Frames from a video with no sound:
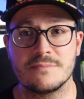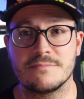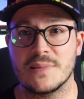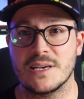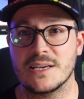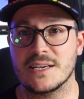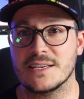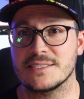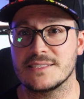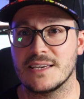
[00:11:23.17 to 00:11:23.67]

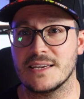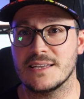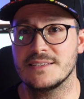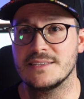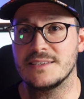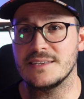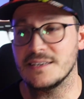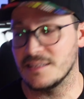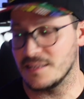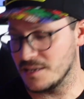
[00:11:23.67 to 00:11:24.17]
Like I said,
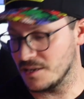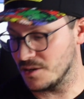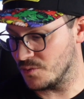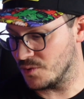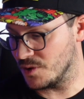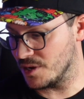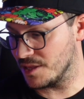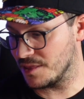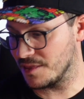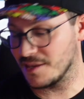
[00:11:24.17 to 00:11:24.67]
dealing
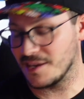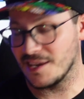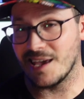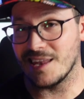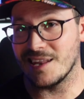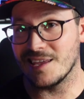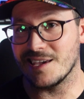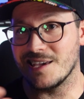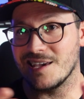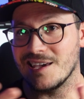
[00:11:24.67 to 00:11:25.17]
with
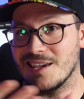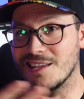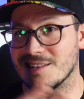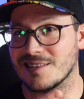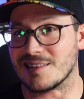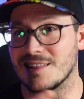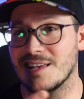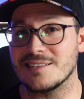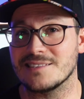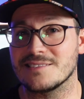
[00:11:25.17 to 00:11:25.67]
getting it into
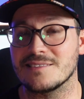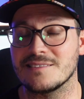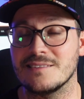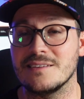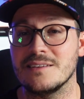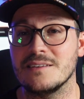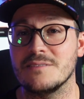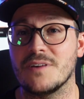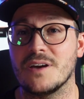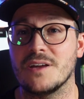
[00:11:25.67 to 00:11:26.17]
that
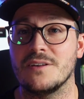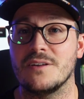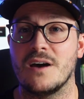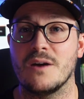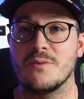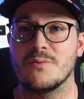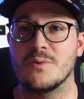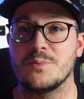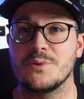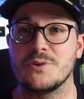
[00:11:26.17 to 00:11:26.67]
sleeve and
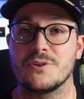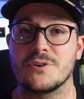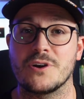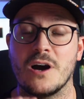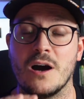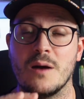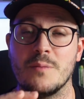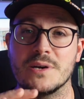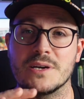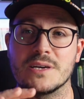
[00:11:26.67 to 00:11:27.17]
not ripping your
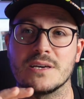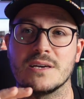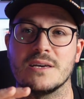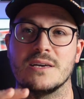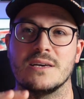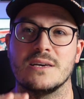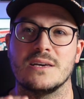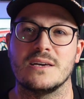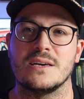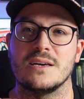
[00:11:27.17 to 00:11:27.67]
comic
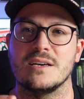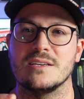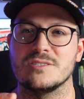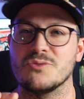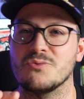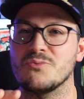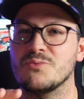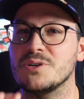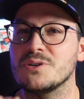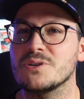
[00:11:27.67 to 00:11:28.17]
is a
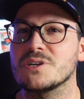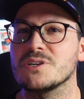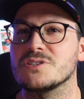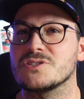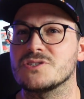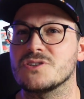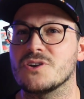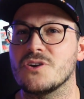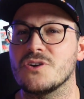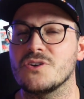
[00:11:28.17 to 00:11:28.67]
real
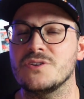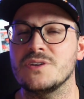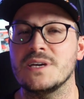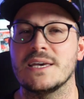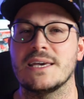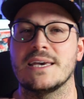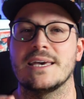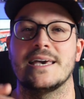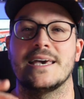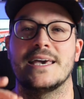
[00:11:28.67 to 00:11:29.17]
concern.
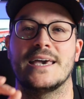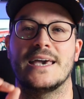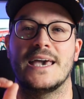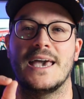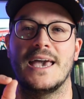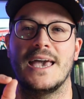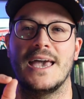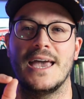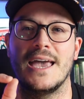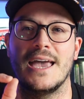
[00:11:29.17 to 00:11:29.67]

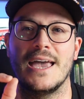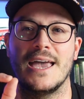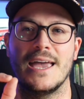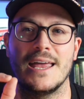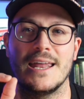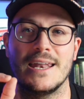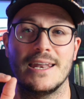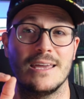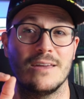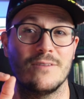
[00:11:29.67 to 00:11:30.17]

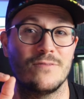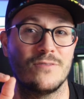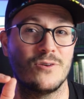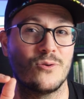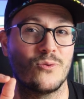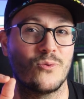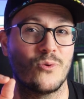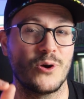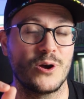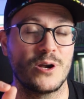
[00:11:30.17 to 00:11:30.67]
And if
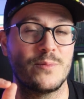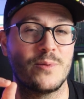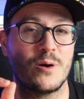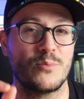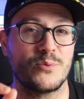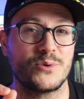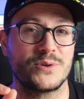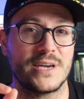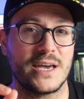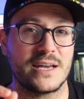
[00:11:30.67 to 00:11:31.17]
you're worried about
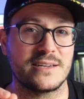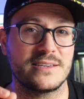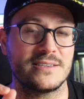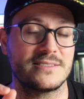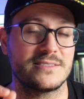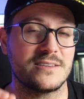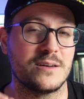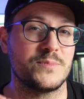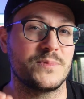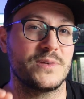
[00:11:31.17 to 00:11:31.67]
protecting
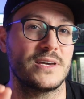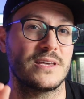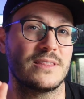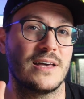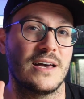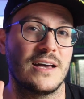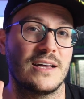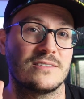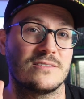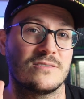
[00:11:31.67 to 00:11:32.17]
something
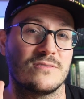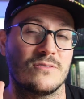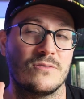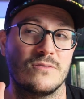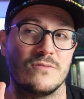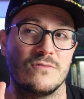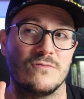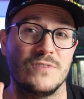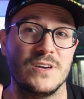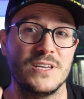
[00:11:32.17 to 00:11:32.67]
that's
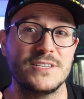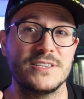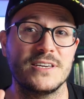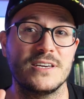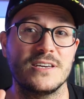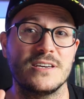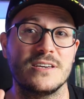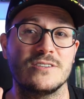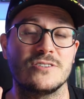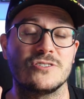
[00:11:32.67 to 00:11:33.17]

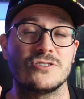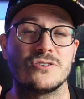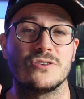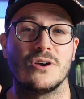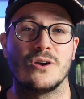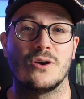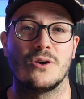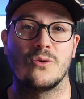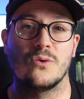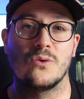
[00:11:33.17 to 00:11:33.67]
vintage
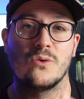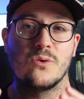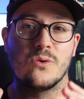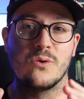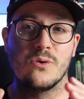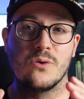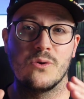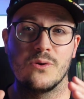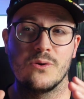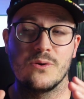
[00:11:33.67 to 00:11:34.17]

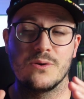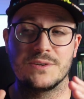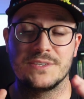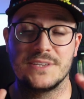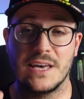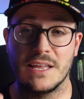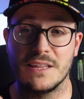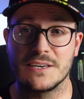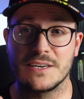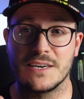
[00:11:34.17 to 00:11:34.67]
or
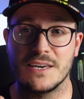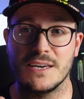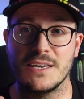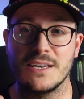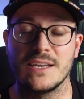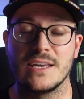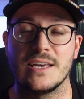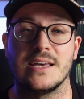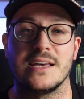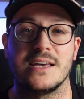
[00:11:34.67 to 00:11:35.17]

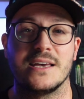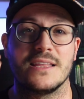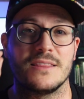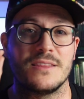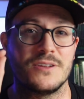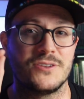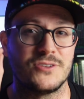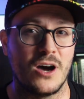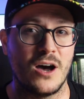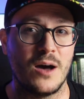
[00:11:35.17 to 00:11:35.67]
delicate,
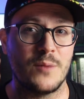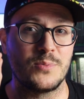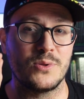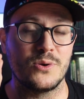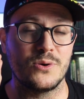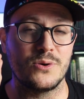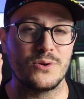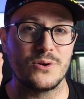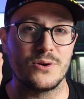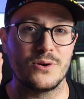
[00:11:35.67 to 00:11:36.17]
the top
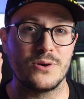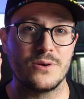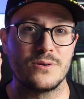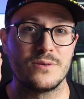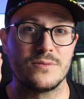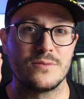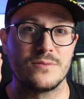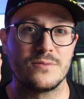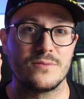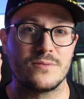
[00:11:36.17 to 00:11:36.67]
loader
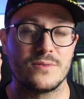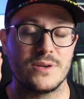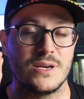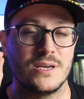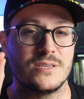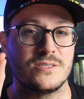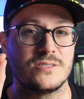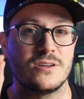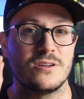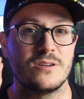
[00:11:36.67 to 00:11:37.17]

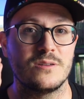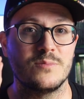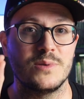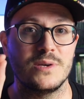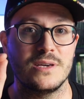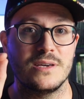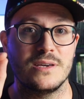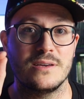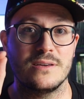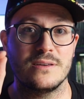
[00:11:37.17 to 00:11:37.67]
is going to
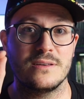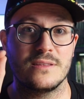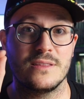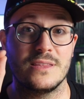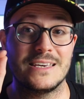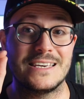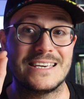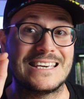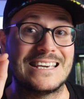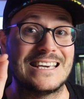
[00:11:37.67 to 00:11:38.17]
be
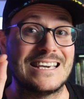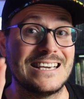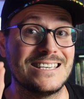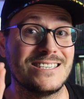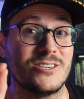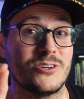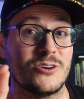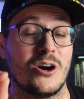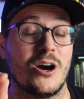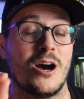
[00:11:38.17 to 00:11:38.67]
the
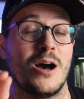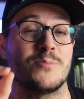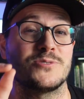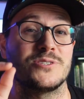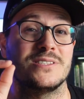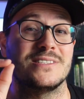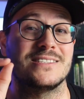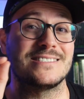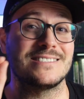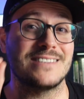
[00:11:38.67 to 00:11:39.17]
easier
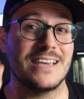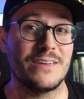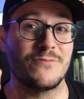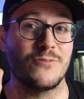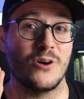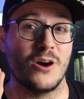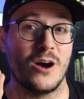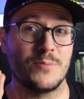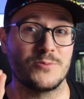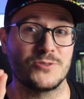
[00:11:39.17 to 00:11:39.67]
option, the
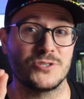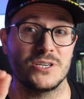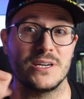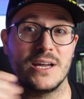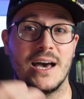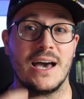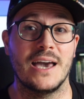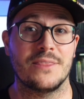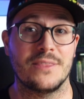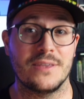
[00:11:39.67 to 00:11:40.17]
safer option,
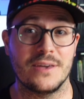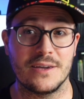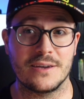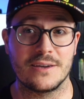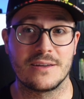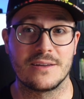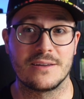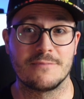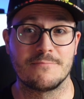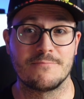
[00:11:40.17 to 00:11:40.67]
I
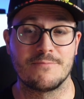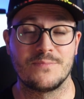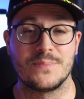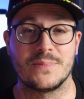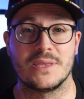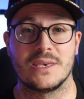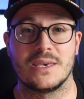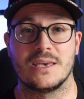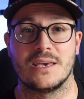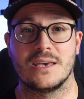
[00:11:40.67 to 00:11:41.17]
think,
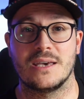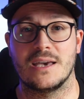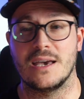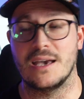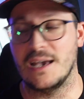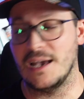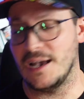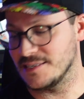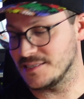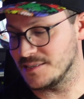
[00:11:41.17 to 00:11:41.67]

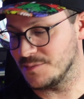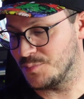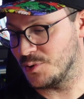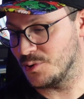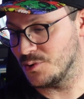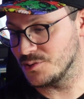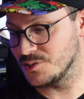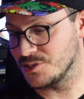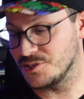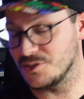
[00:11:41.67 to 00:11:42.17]
as
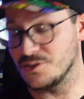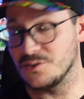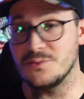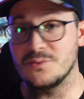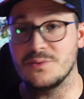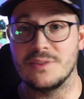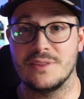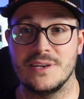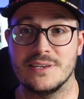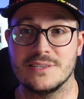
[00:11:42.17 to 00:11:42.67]
opposed to
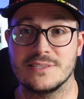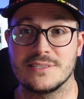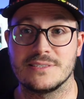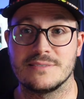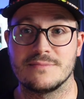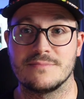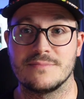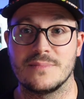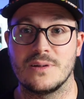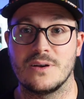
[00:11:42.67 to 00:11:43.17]
this.
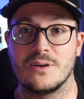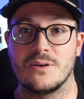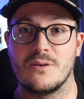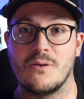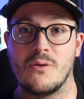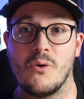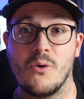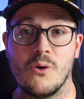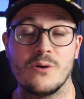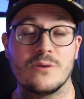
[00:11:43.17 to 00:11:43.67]

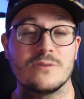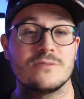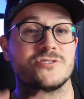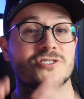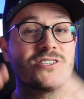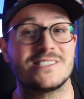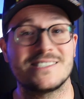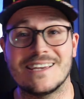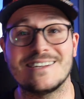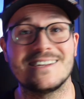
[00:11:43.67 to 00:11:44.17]
Or
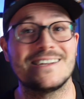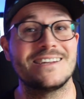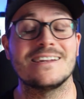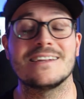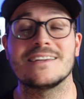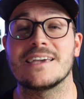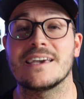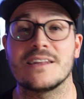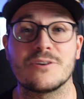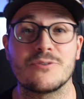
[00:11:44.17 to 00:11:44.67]
just send it in
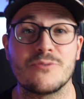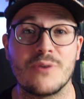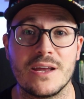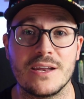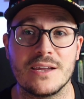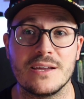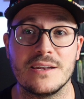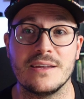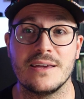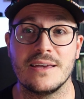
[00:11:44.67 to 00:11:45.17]
and get it
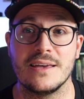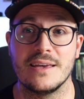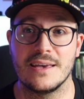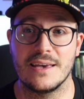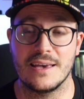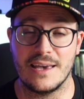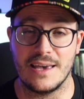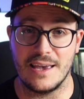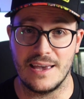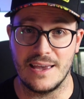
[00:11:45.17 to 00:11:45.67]
graded
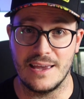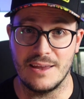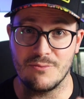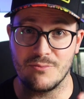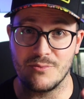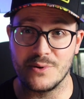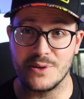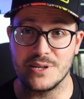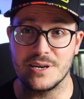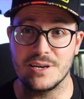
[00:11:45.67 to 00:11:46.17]
and
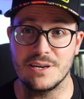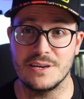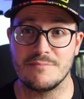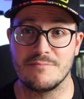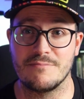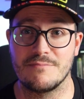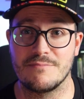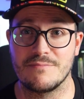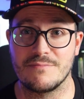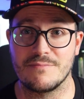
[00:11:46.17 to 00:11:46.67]
really
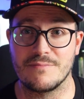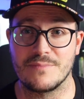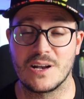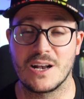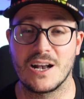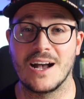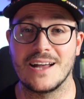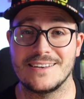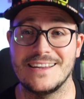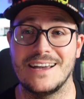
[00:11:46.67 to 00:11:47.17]

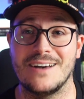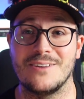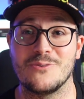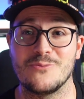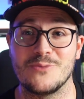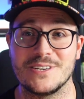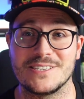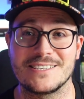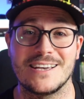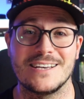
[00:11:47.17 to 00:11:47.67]
cut down the
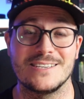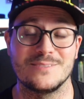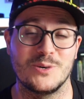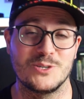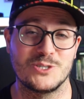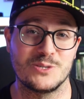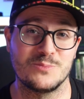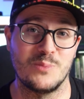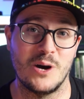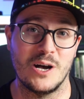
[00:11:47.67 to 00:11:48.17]
risk as
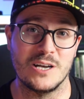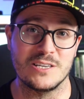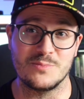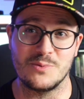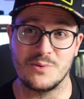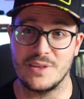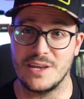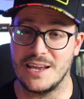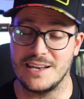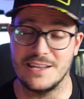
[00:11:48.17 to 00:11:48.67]
much as
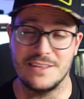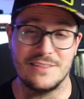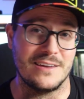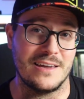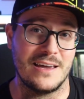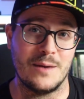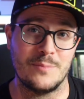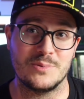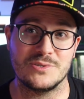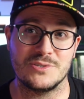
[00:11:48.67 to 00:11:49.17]
possible that anything
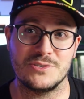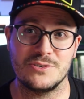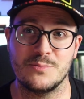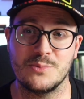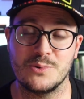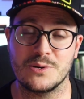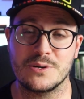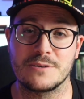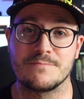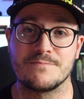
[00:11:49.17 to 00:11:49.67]
happens to your
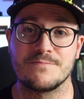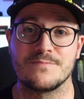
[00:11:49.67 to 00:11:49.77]
book.